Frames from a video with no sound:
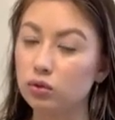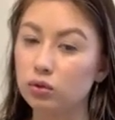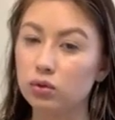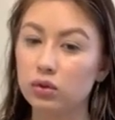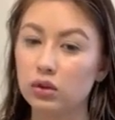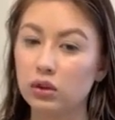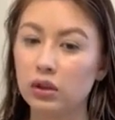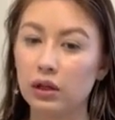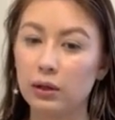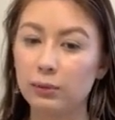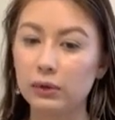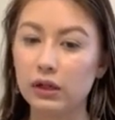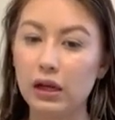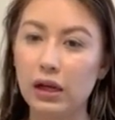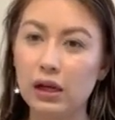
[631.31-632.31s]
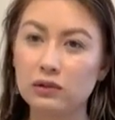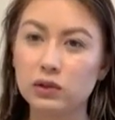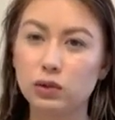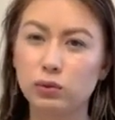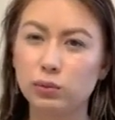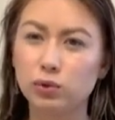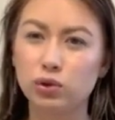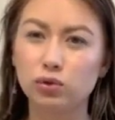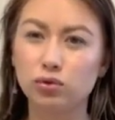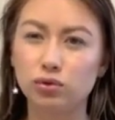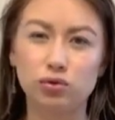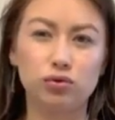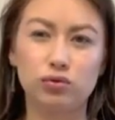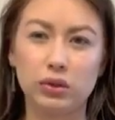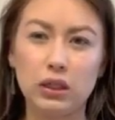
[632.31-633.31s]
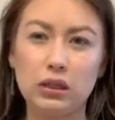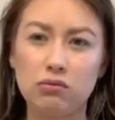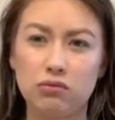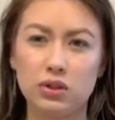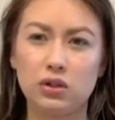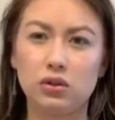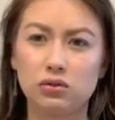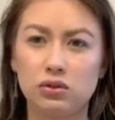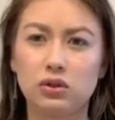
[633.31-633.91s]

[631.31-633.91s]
I mean, I have swimsuit streams also.